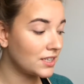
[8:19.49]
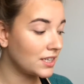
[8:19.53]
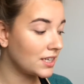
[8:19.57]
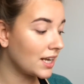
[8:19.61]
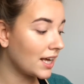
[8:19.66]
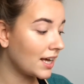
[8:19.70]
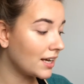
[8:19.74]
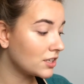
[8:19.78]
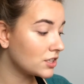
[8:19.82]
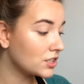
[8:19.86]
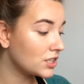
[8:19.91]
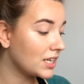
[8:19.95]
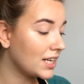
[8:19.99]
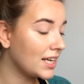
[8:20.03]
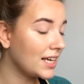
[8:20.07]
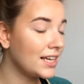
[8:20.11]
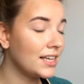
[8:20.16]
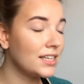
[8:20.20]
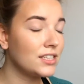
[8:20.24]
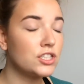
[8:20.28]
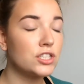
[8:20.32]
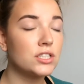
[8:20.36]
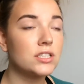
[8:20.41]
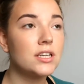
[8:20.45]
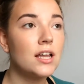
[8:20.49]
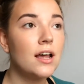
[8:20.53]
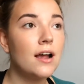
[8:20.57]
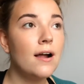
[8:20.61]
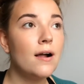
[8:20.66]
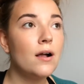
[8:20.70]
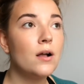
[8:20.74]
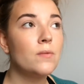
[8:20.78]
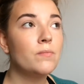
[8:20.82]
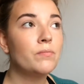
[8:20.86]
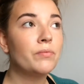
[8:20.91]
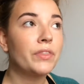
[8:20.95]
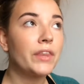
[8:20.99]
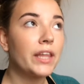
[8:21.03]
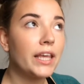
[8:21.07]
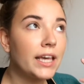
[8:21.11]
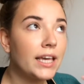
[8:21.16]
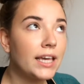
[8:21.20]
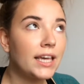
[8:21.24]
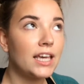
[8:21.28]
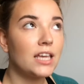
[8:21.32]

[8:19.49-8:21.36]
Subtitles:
and actually it